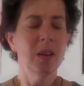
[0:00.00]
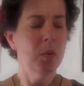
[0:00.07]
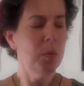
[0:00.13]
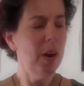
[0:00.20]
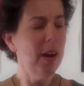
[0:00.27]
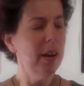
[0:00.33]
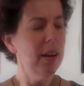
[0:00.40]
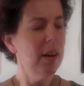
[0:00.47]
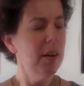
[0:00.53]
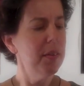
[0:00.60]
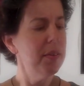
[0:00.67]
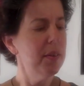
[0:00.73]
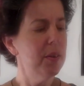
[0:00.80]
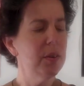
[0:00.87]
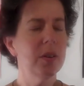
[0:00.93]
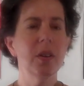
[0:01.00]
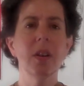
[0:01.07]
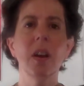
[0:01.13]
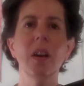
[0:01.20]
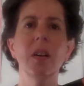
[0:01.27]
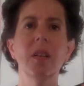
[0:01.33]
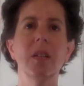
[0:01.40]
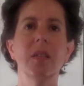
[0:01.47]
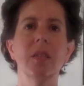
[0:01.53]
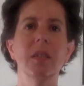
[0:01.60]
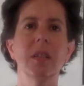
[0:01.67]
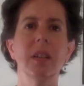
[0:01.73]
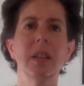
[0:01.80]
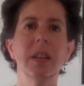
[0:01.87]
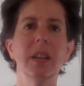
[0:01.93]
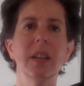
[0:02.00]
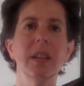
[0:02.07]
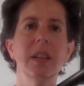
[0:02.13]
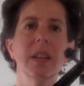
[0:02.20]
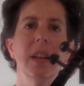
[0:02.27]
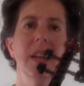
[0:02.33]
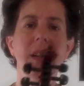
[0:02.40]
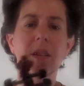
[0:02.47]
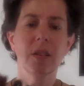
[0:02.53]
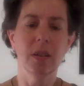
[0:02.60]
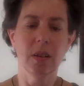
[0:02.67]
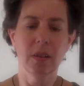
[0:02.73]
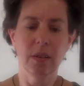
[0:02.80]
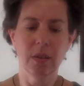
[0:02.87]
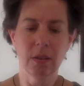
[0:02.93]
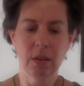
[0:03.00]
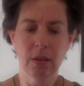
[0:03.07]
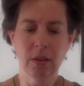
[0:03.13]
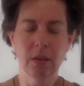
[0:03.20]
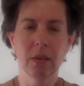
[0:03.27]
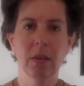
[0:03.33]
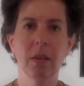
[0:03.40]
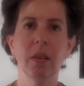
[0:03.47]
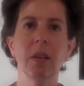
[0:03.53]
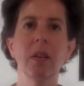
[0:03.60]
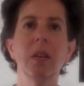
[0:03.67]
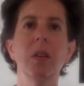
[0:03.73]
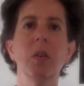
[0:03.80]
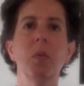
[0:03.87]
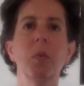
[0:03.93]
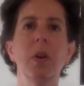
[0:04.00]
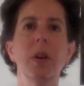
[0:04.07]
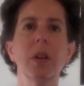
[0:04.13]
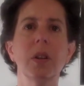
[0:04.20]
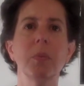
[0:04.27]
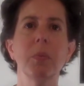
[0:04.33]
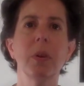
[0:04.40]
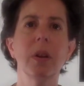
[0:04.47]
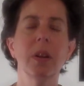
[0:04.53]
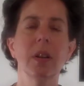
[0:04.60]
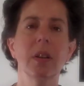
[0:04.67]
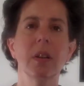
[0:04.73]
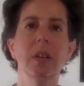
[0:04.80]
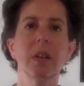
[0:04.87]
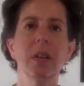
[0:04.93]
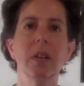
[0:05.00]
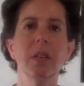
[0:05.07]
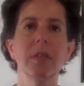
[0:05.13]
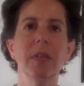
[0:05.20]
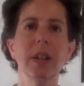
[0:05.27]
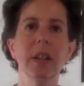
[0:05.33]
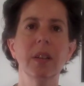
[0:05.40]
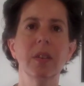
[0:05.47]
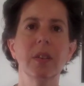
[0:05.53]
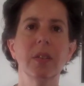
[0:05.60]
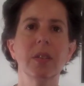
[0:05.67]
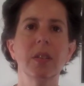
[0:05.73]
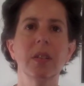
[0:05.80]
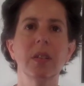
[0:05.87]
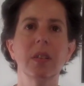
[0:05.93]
Why are there no indications where to put your fingers?